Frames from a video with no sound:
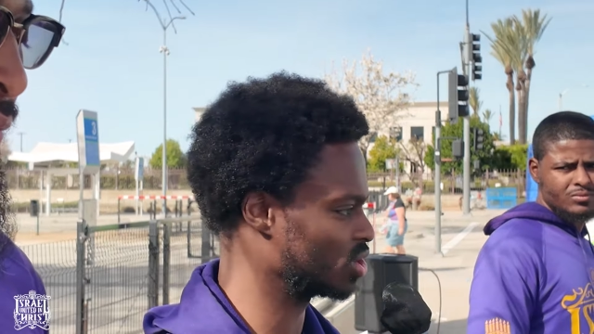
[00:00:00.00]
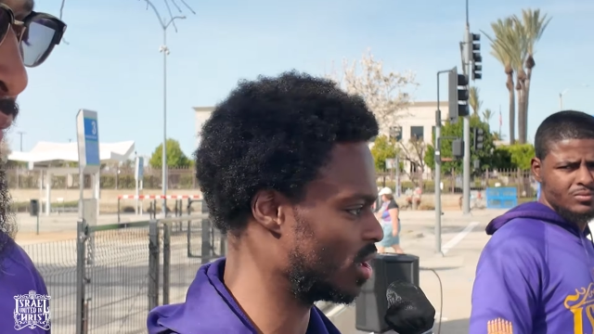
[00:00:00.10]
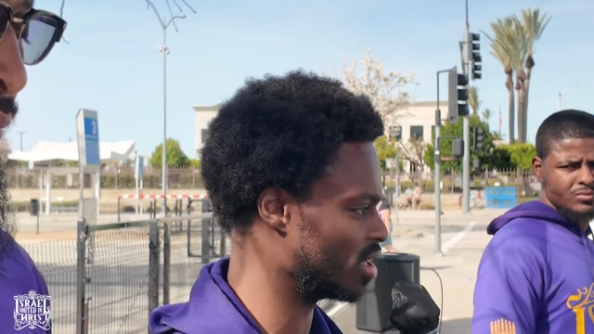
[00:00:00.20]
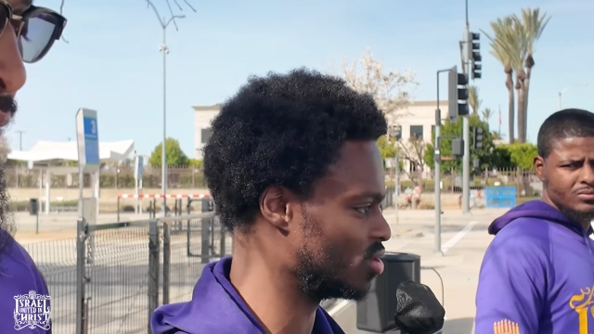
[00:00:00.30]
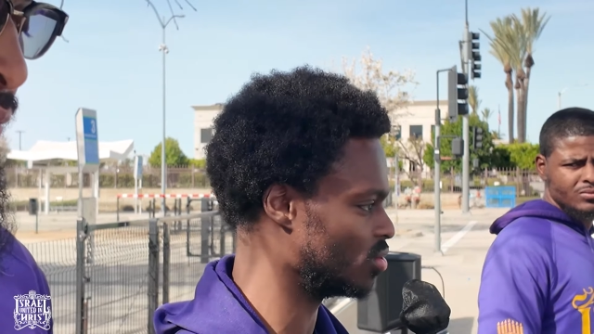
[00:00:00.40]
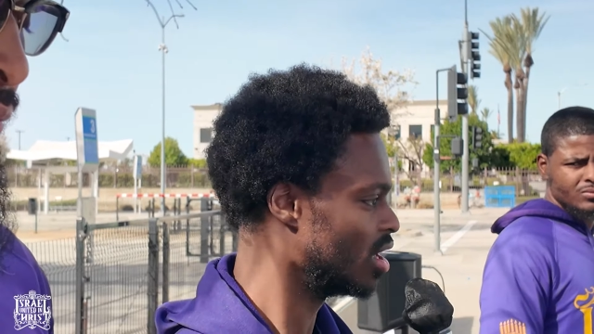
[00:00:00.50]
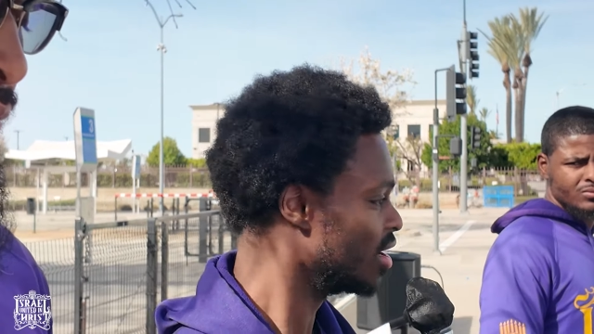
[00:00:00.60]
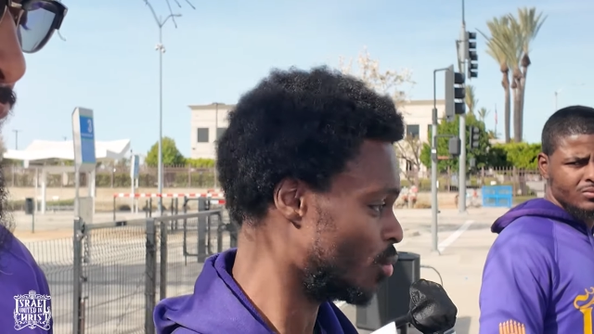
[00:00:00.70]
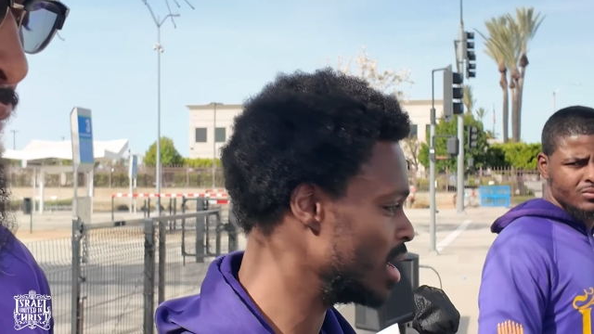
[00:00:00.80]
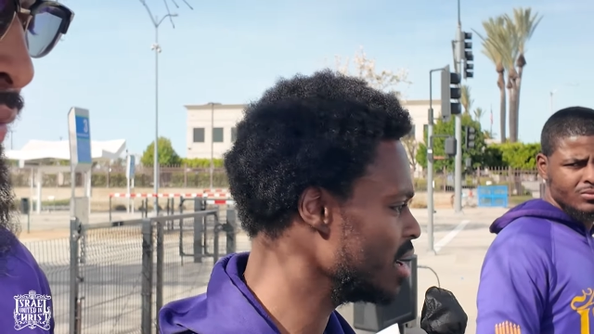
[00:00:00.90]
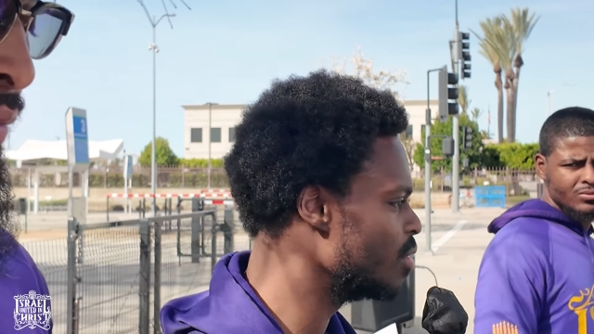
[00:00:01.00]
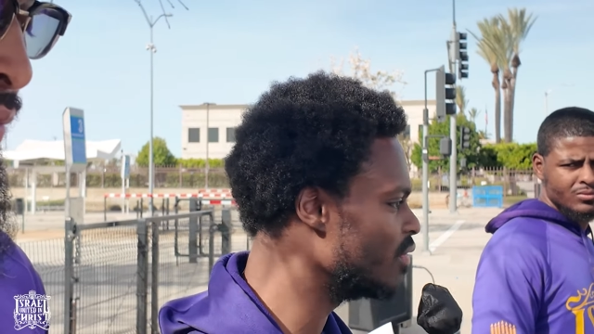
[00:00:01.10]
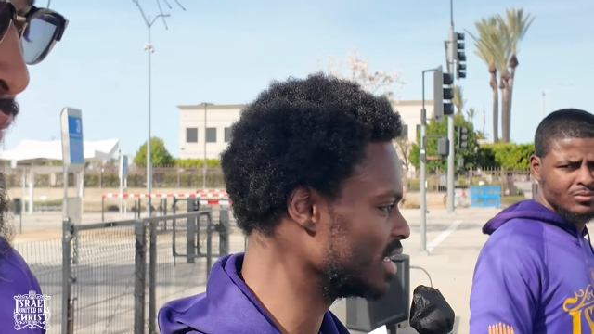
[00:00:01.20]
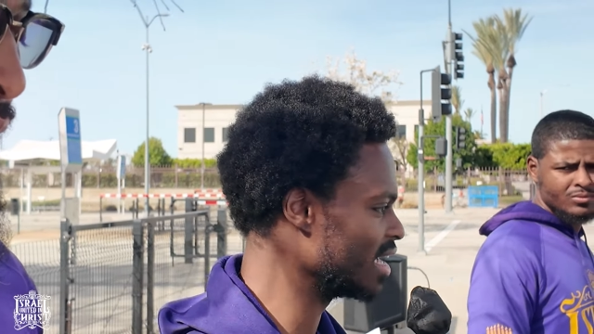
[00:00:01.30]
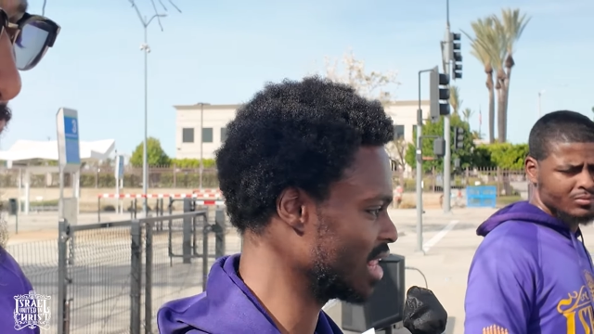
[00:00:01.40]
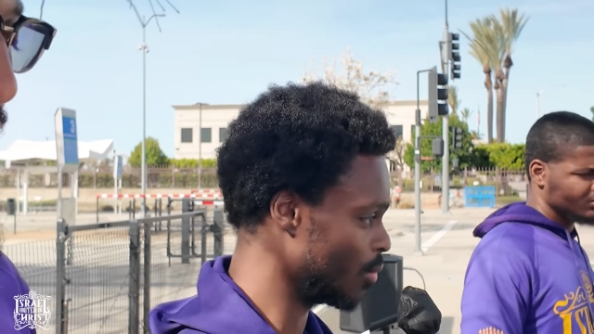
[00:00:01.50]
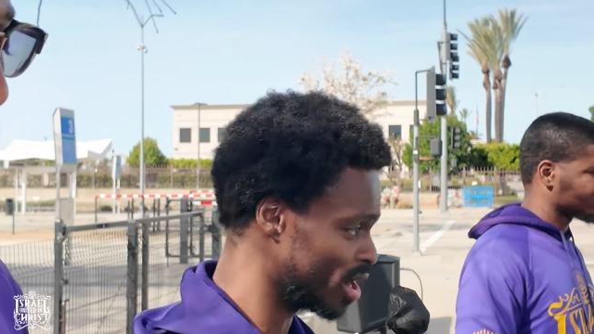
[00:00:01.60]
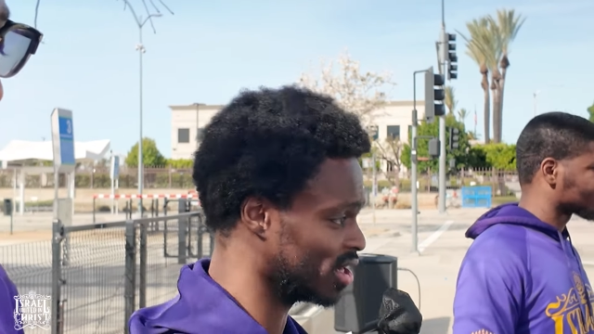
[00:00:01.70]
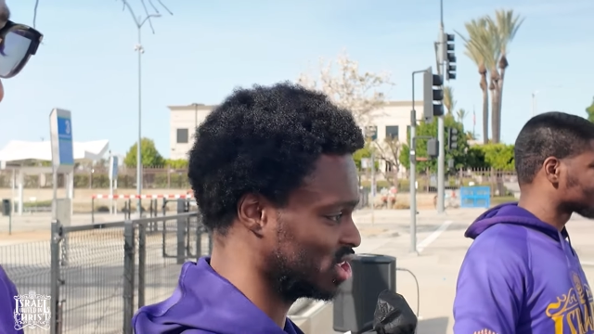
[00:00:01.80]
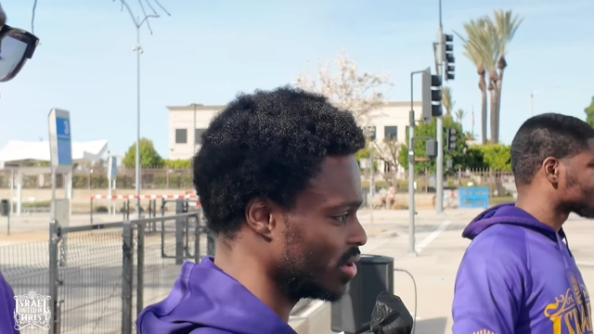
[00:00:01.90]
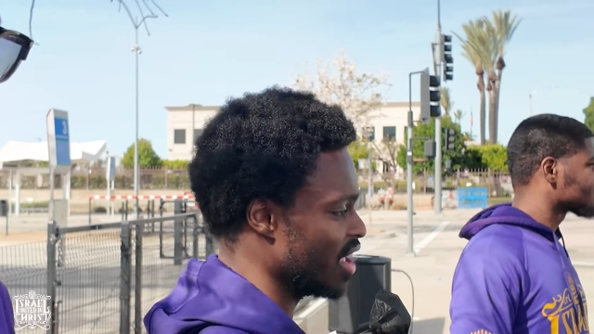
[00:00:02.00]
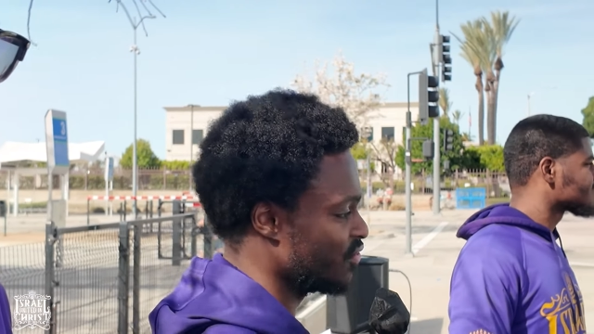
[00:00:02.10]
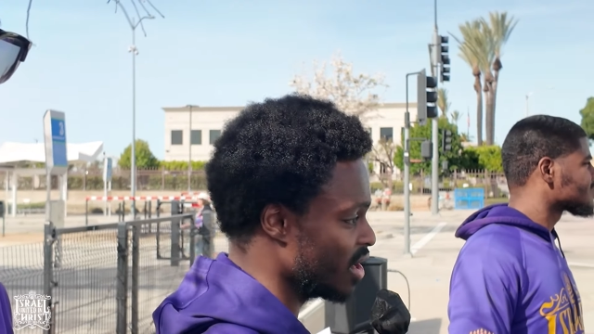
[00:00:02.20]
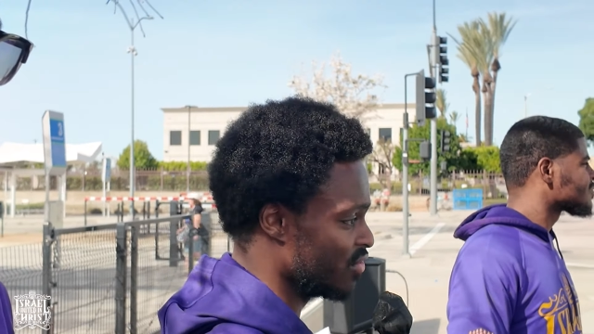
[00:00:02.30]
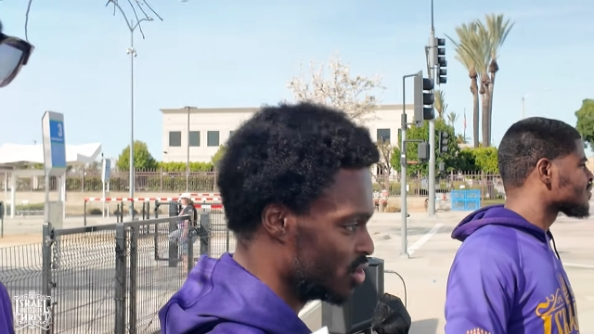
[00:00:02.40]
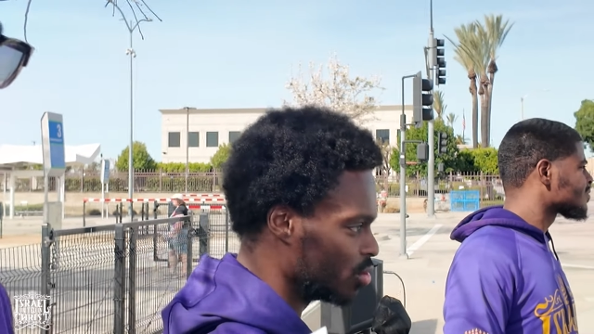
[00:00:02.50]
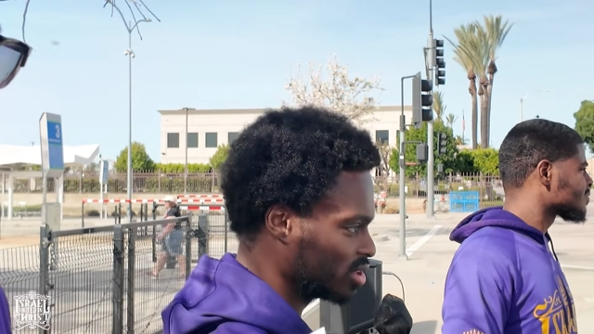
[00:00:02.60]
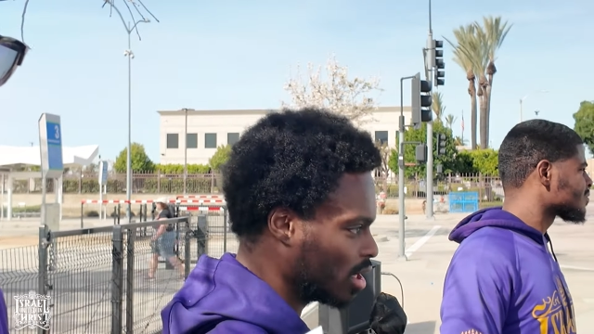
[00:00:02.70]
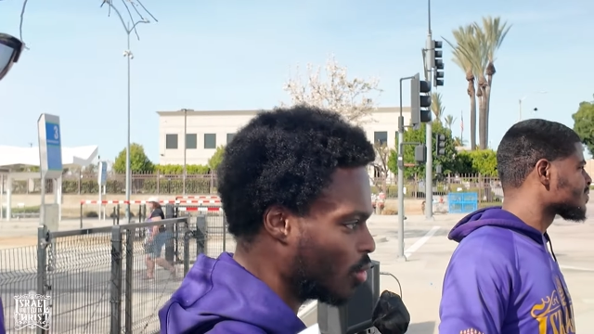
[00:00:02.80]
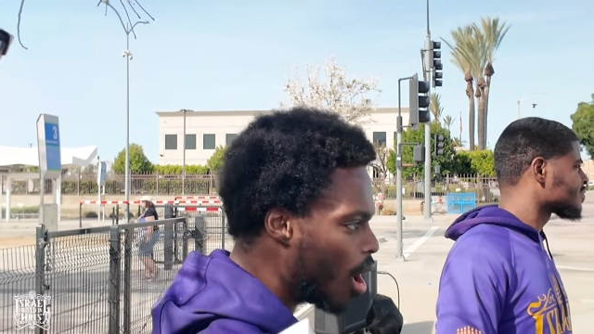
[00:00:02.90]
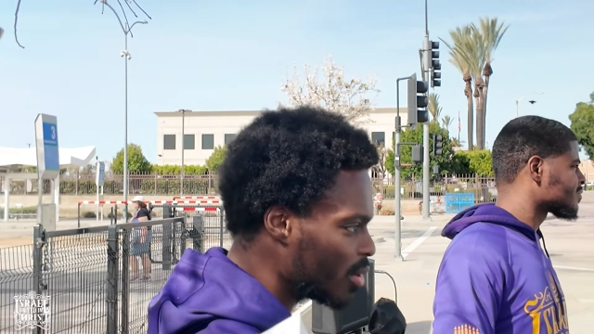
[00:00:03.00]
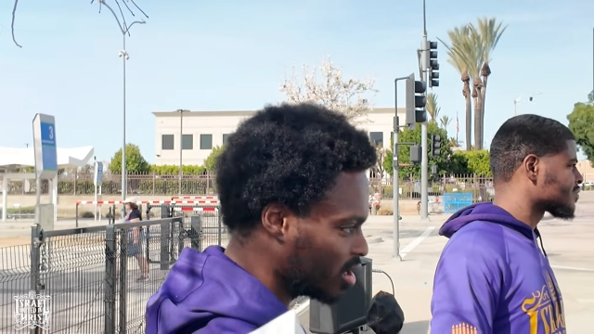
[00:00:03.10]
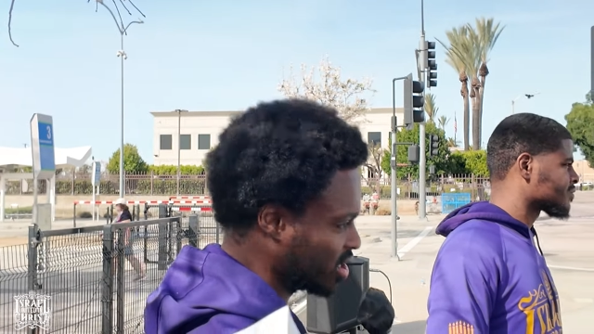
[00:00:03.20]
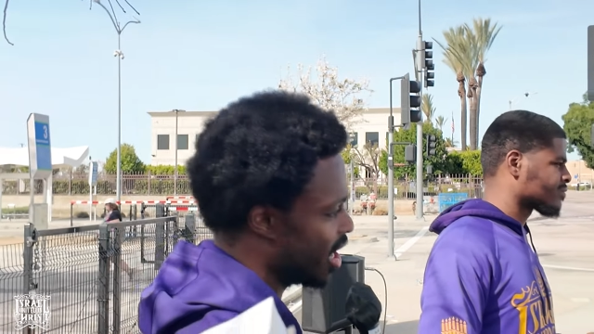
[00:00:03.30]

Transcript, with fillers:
Speaker 1: were trying to do. We ain't moving like that. We're gonna show you, hey Fred, if you're doing something wrong, we're gonna